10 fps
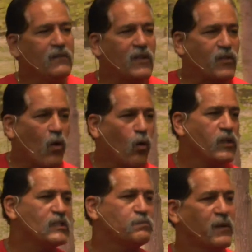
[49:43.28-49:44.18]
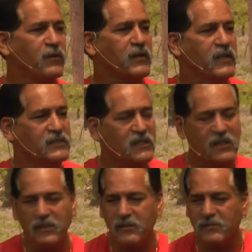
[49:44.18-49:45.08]
that the Holy Spirit is
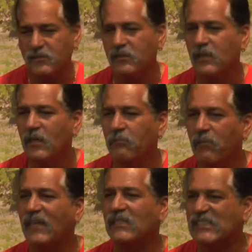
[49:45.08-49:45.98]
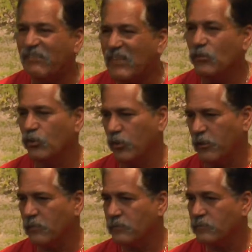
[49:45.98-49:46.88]
here to make us feel good.
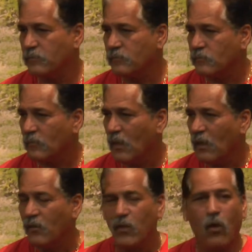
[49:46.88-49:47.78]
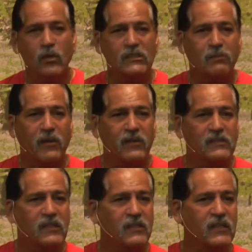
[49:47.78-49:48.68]
The Holy Spirit is
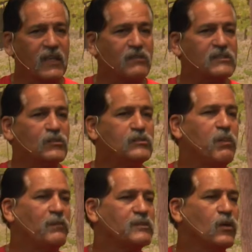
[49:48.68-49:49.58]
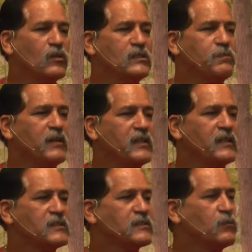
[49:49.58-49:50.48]
here to give us goosebumps. The Holy Spirit is
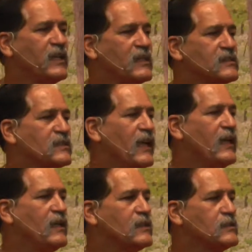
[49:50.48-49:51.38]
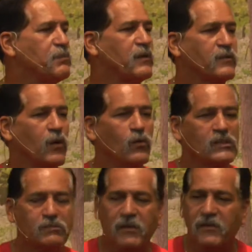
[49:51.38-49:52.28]
here so we get slain in the Spirit. The Holy
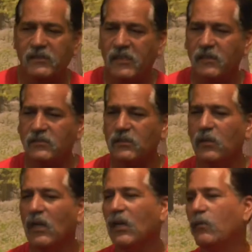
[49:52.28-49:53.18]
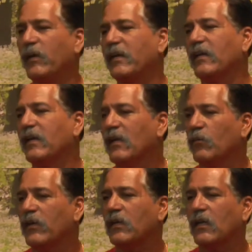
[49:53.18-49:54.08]
Spirit is here so we can,
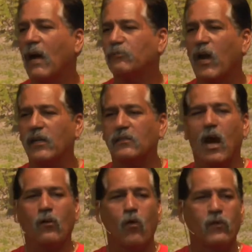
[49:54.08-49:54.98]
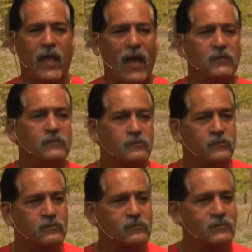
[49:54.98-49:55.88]
we can I'm trying to talk over that,
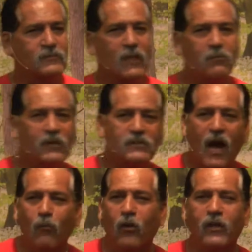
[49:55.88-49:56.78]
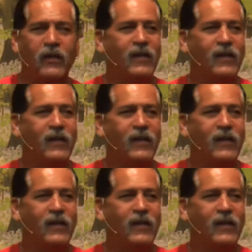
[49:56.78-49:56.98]
but it's not working.